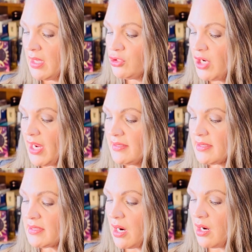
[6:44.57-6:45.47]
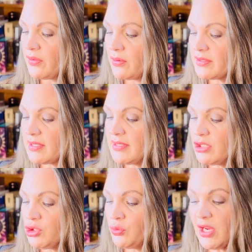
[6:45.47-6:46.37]
Chances are there is a
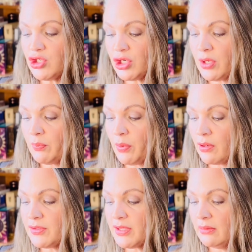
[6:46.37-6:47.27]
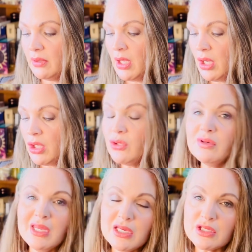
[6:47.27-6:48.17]
situation in person you
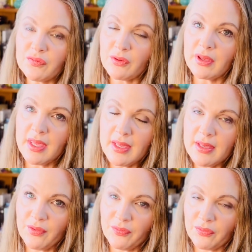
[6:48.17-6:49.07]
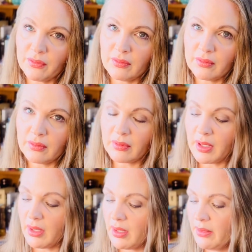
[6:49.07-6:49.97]
need to forgive,
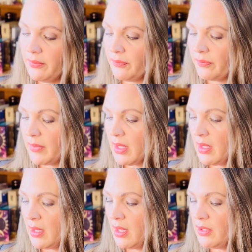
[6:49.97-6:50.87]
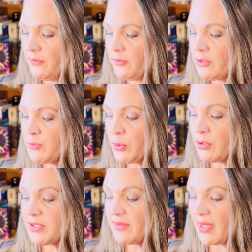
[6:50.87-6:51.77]
okay? The first
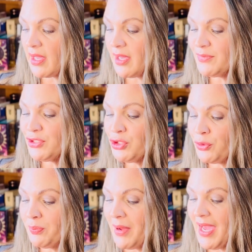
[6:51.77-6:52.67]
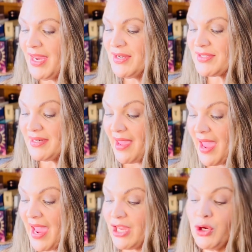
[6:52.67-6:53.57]
person that comes to your mind is an
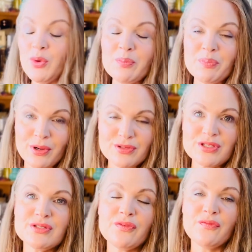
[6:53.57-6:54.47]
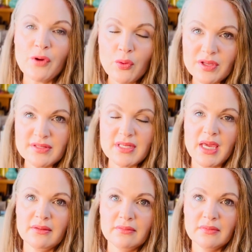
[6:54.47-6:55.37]
accurate person to focus
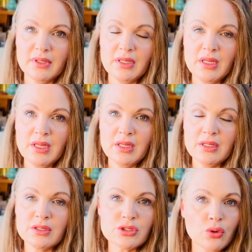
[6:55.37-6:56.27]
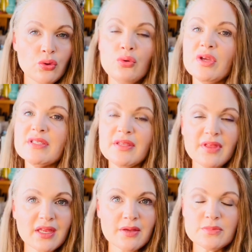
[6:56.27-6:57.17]
on. So who is it
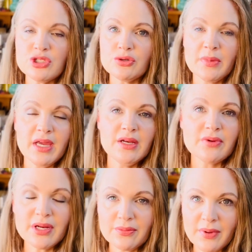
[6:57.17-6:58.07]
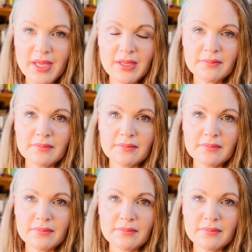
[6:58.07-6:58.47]
that comes to your mind right away?